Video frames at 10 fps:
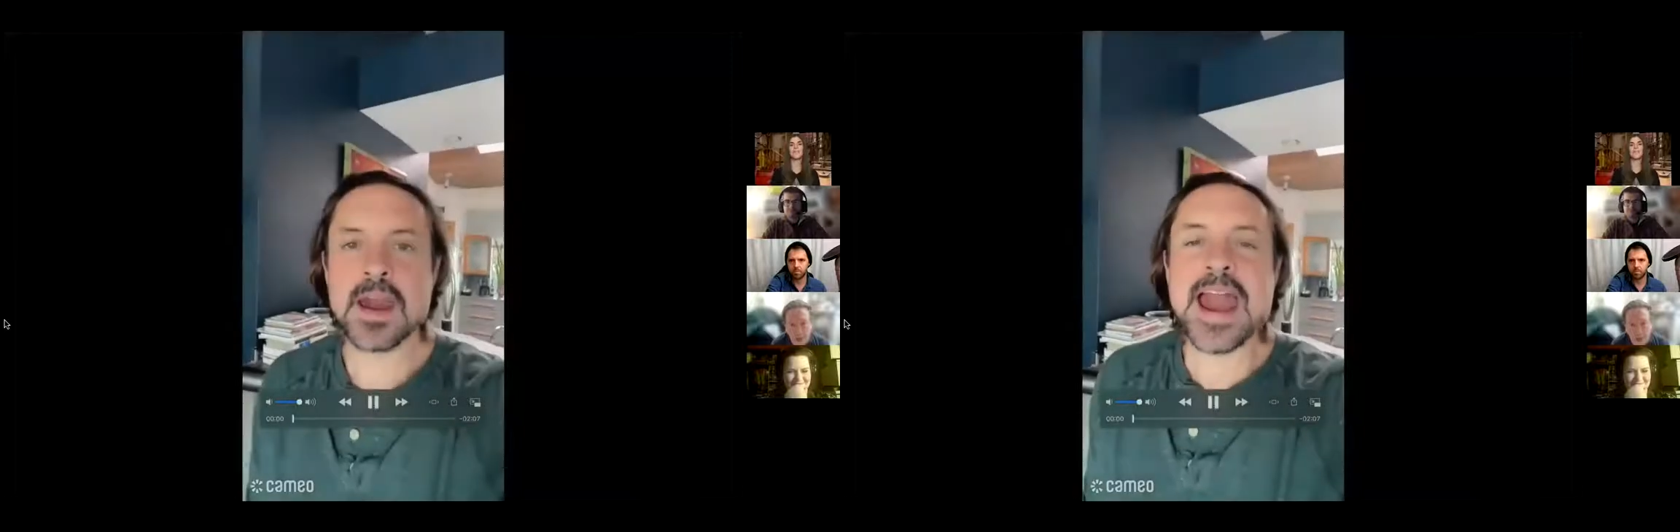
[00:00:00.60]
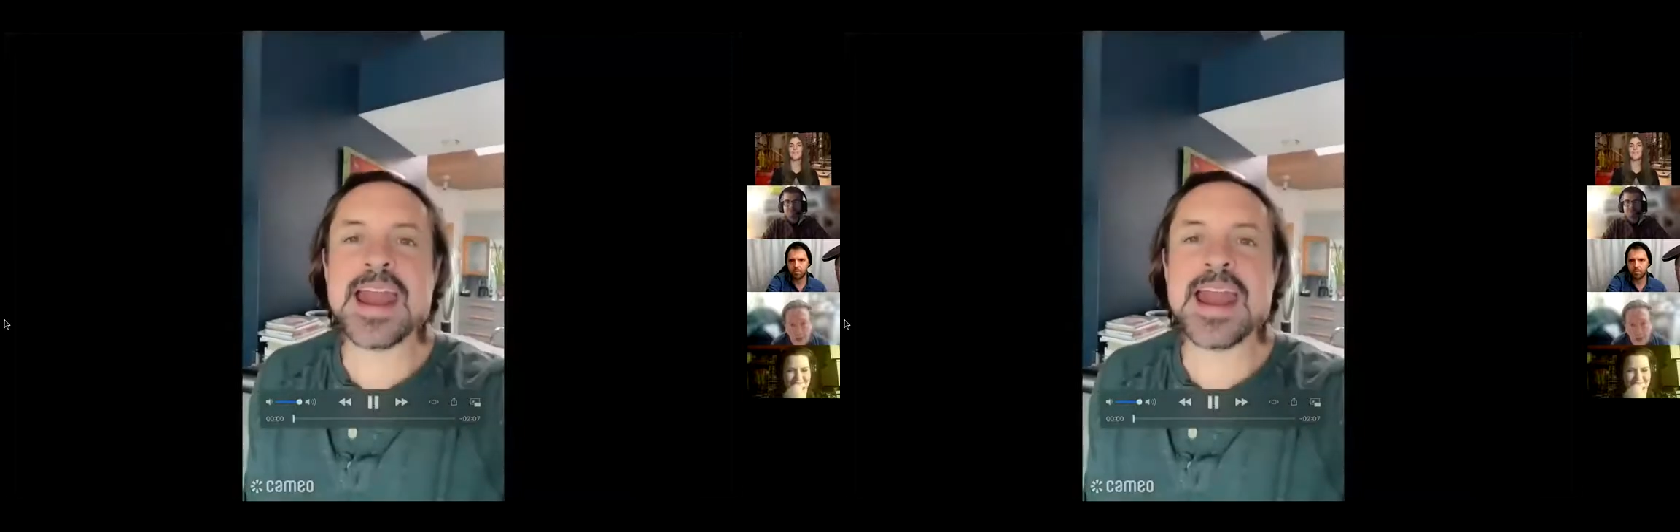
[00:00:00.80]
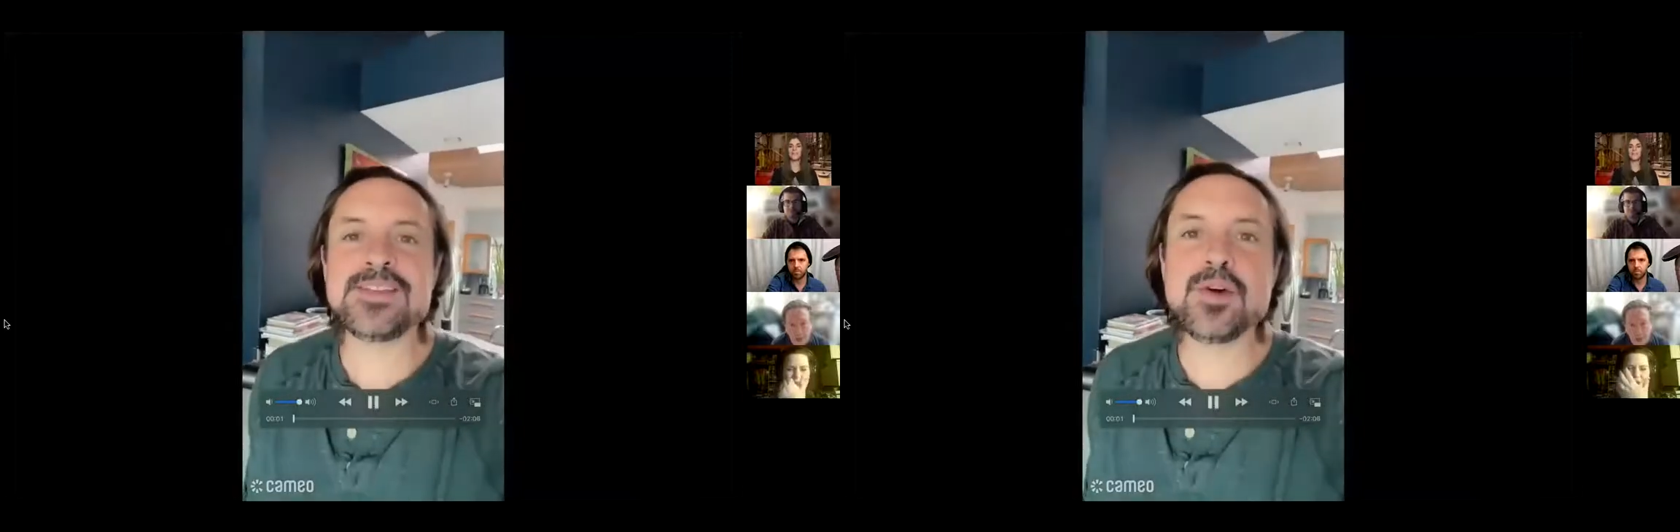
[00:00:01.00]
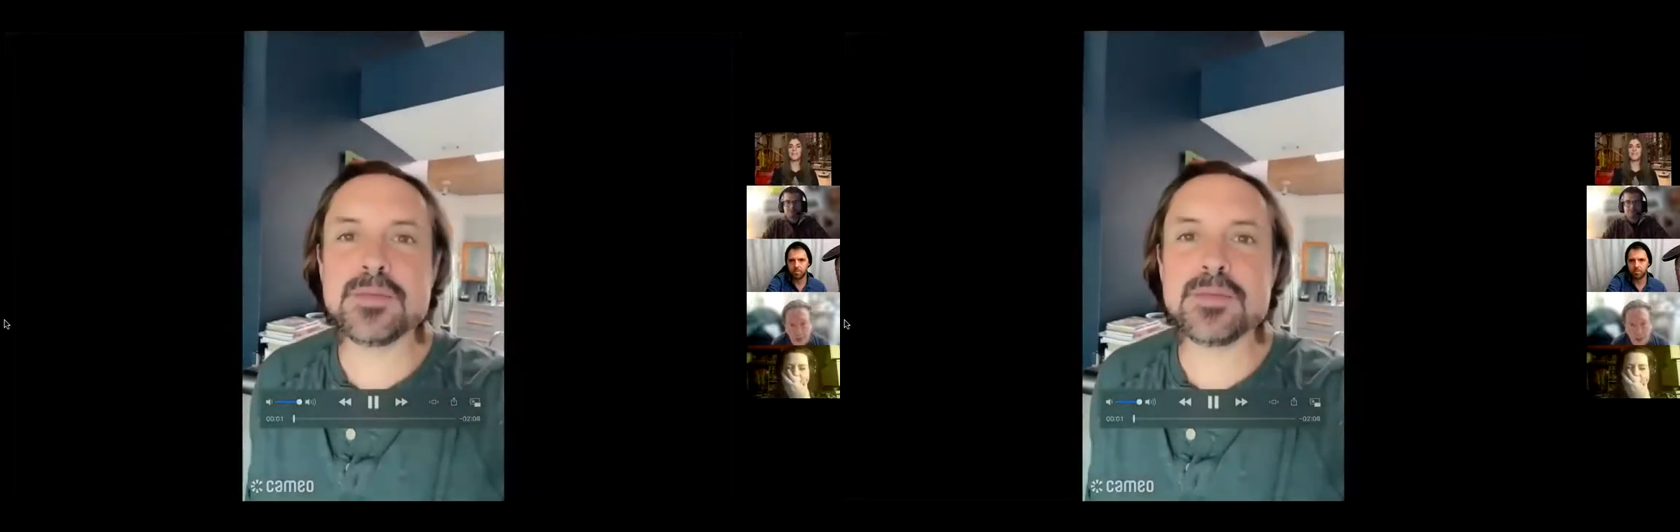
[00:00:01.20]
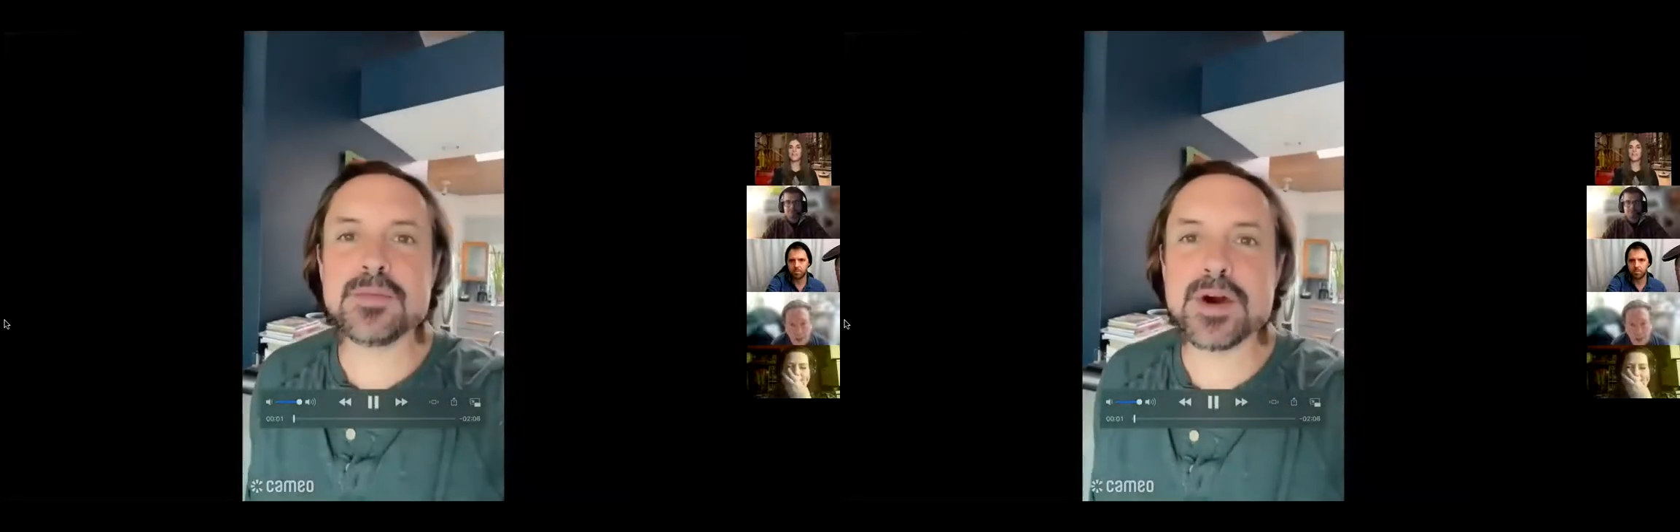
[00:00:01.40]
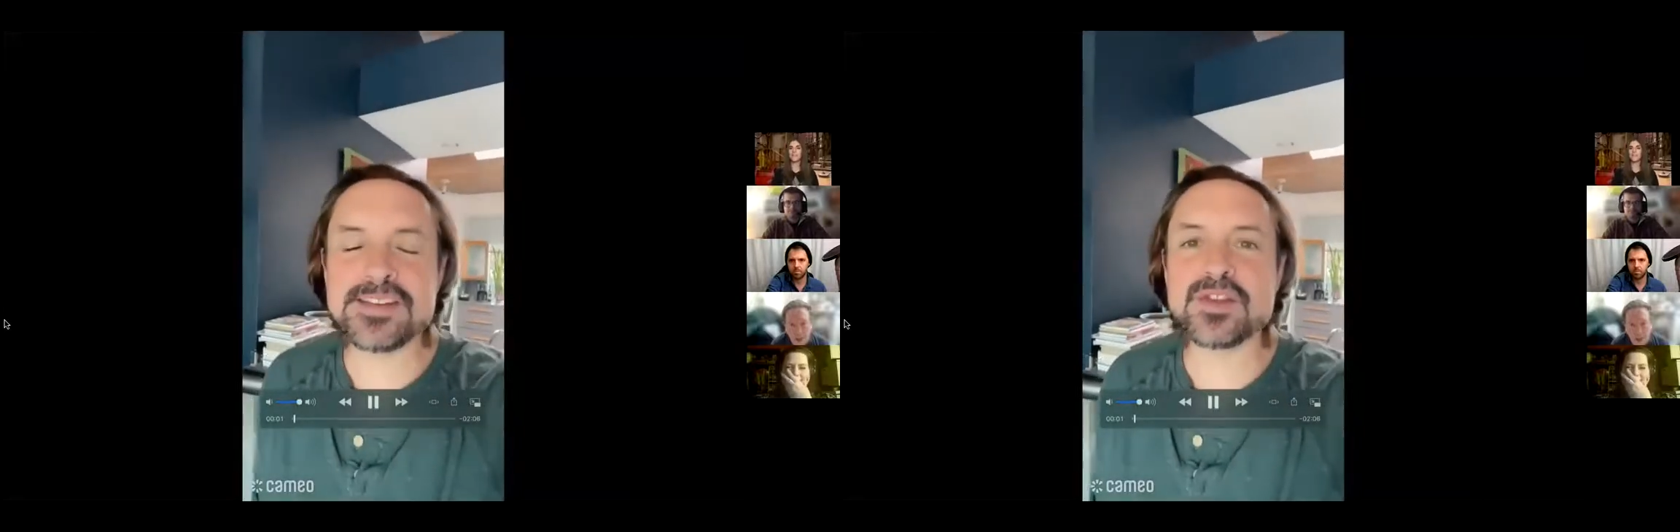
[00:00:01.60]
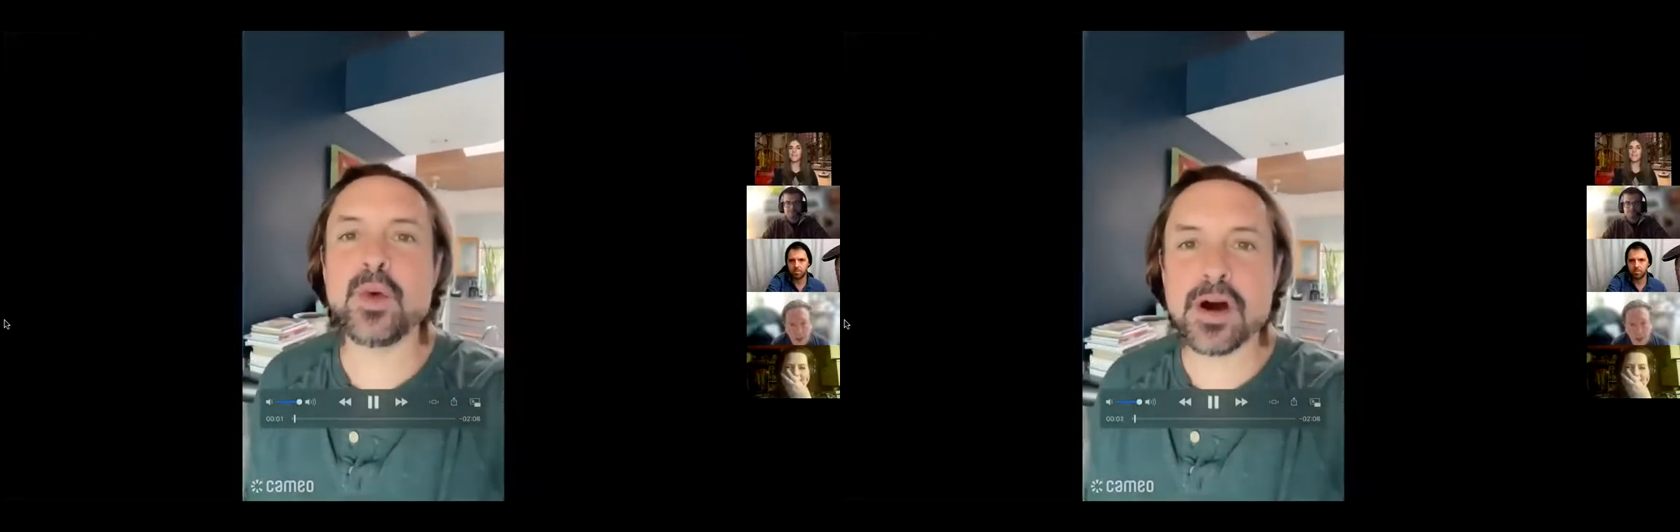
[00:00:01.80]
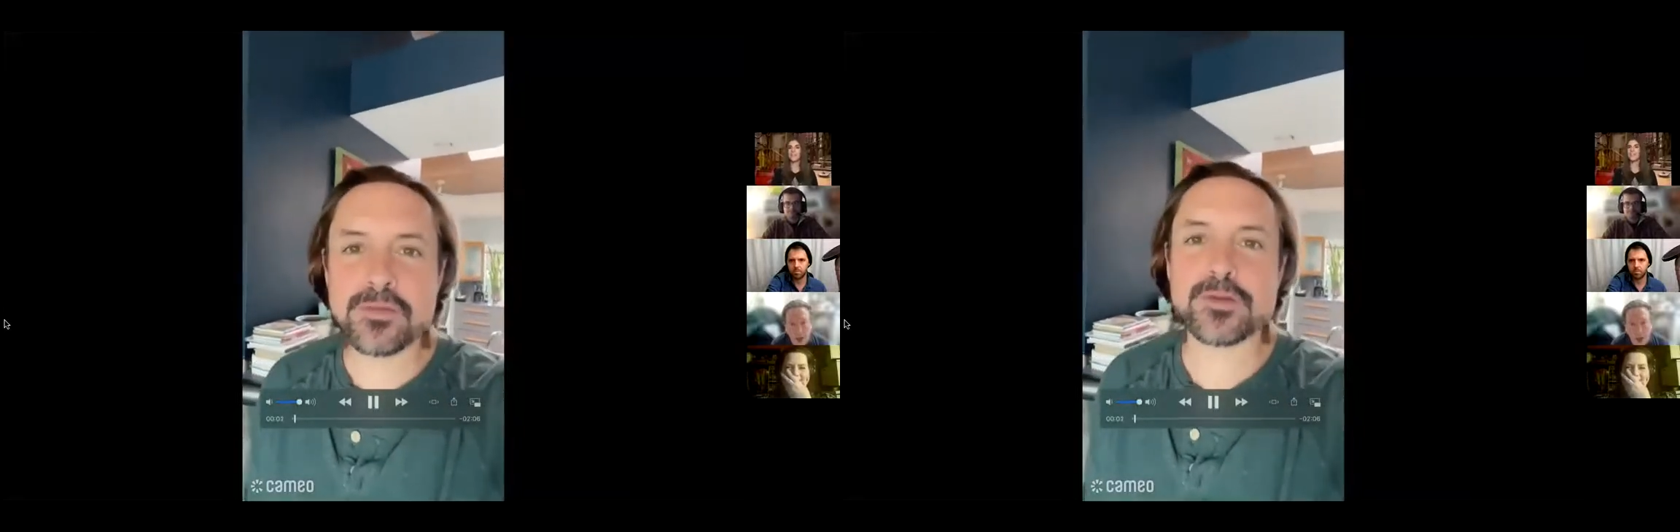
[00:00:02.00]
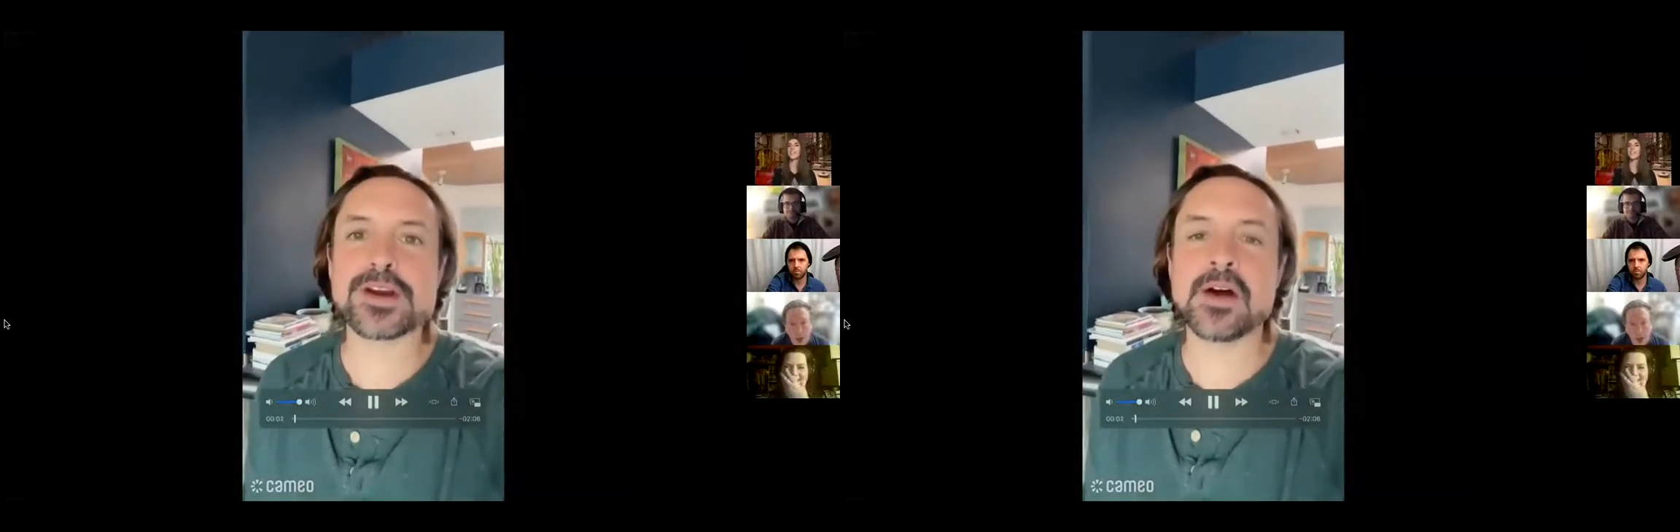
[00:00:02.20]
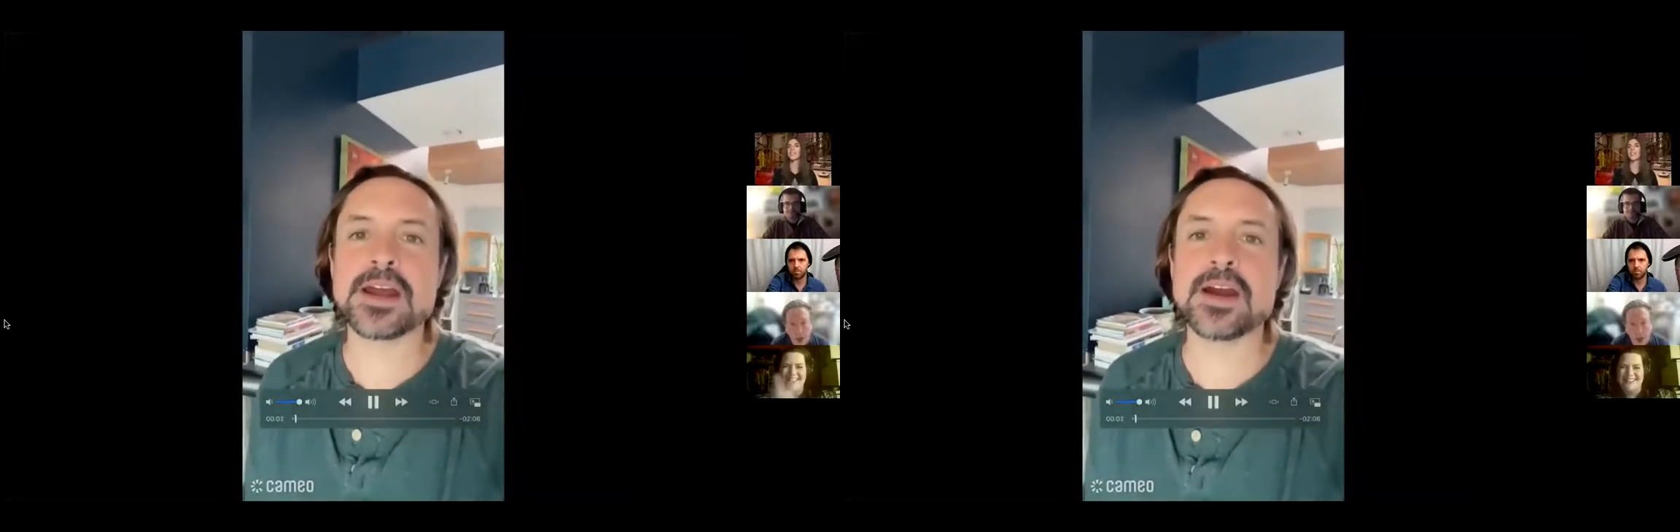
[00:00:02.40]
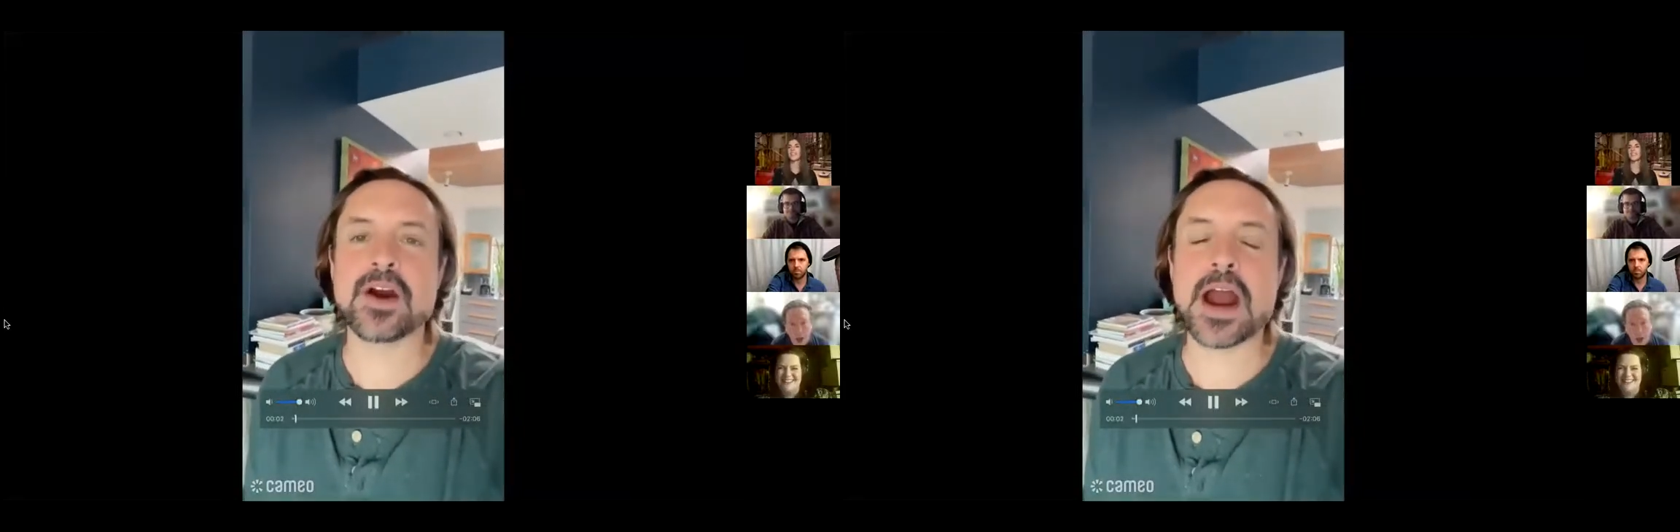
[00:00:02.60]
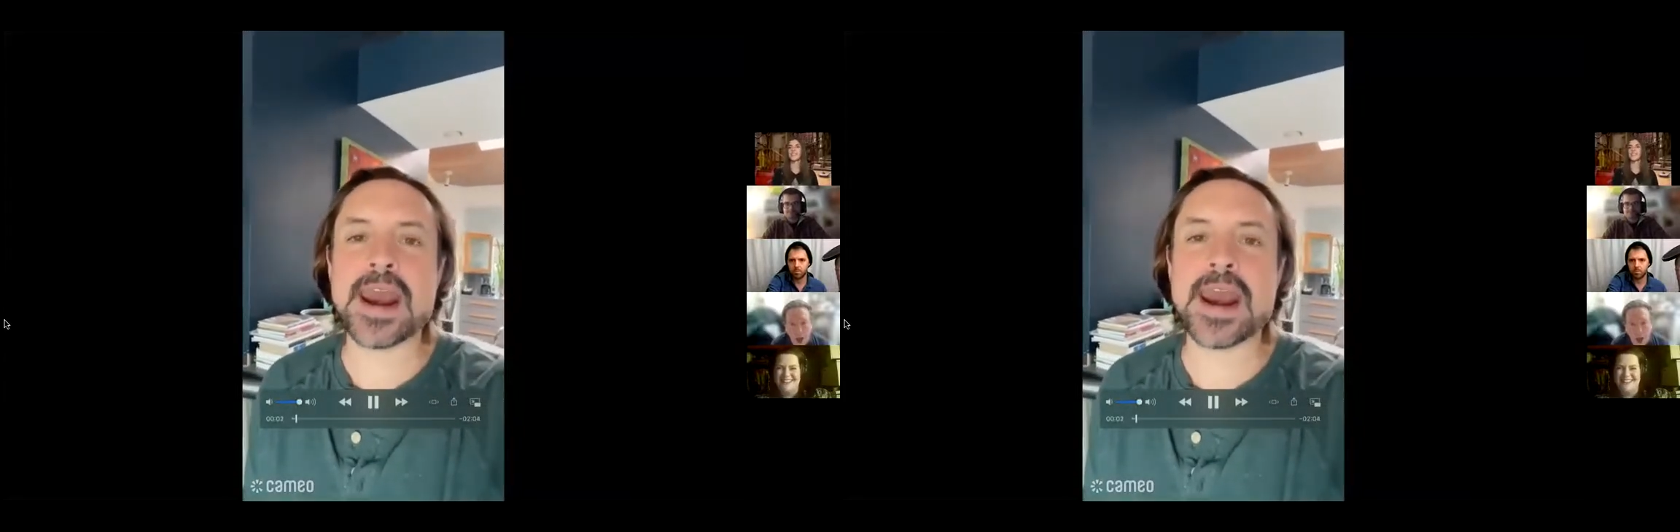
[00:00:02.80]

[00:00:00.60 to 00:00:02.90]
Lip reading: Hey, Zoom in the Movies, it's Will Friedle here,